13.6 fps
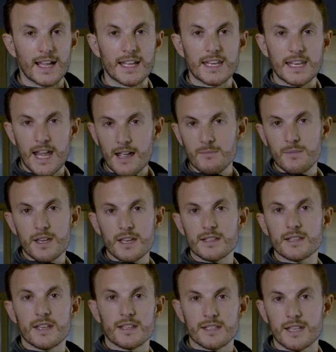can name
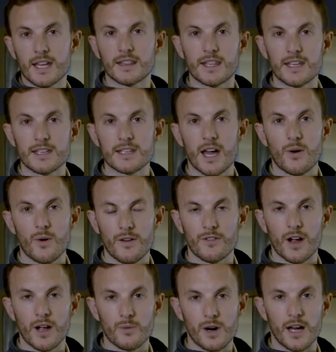these and set these however
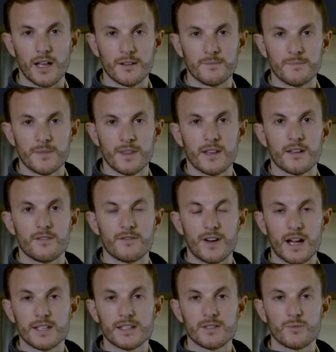I want.
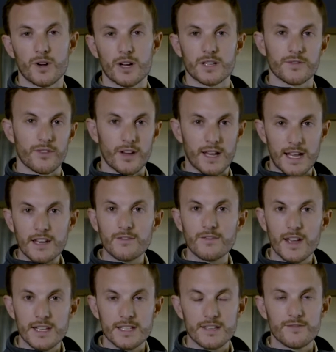VOCSN works for
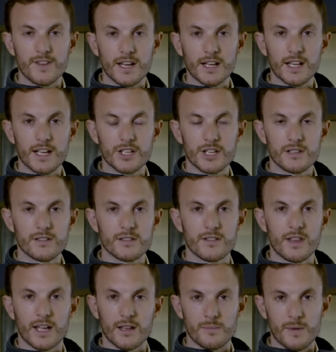non-invasive ventilation, so
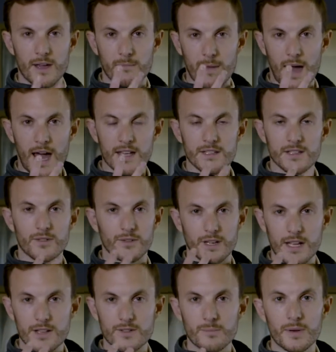that could be a mask or
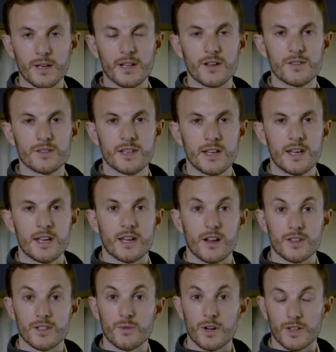nasal pillows. It
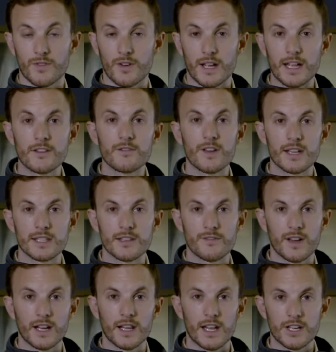also works for invasive
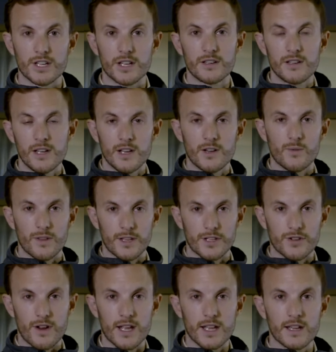ventilation with a
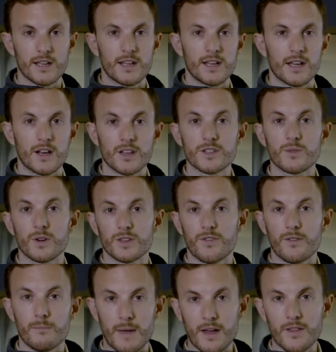trach. It also works for
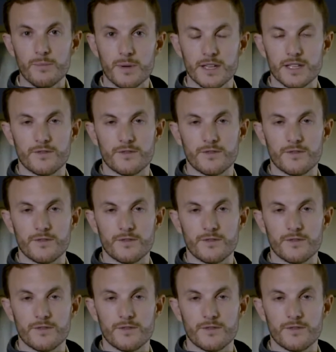mouthpiece